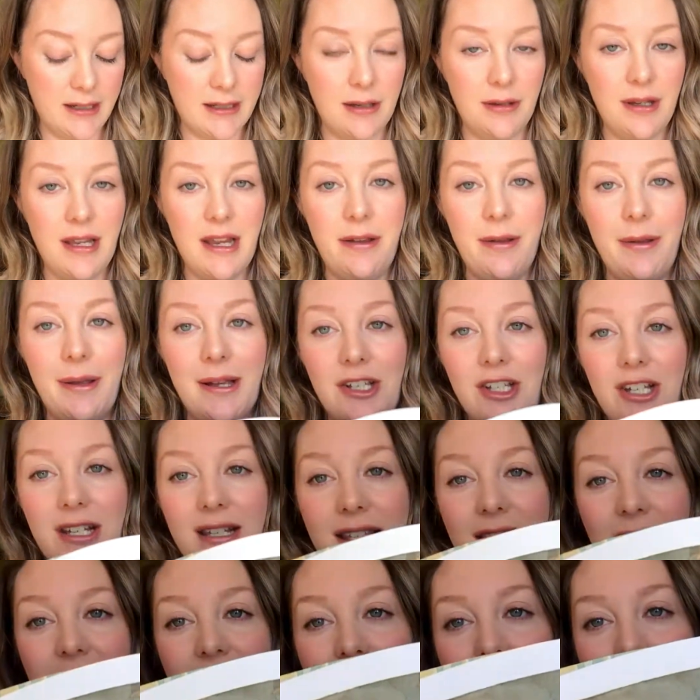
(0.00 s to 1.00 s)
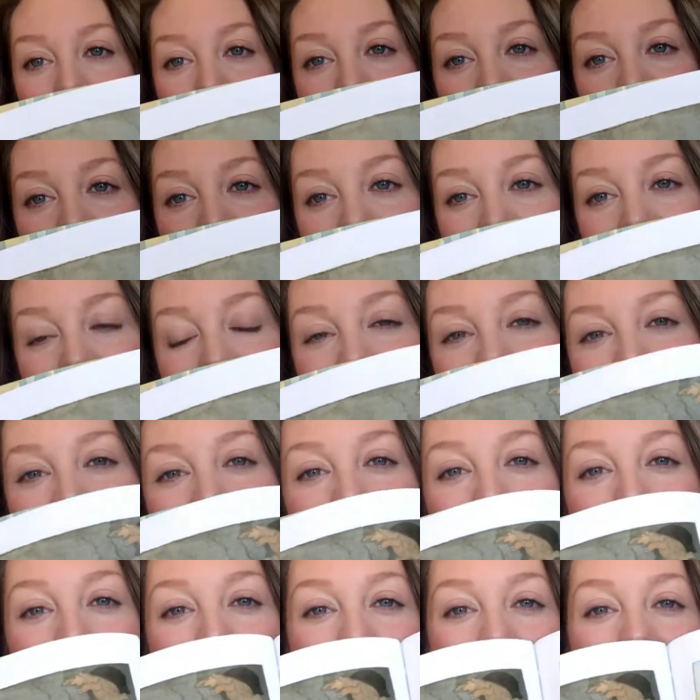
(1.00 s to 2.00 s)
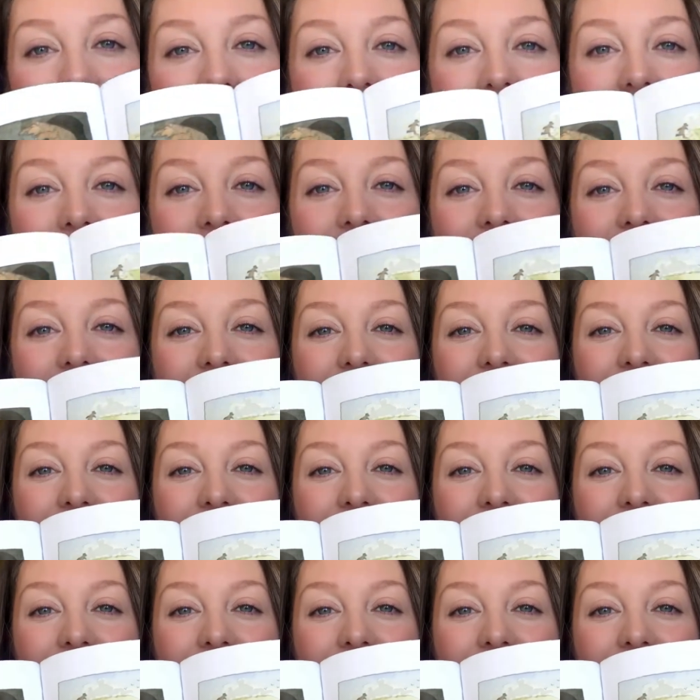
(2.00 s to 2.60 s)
So yeah, you actually see the bear chasing them back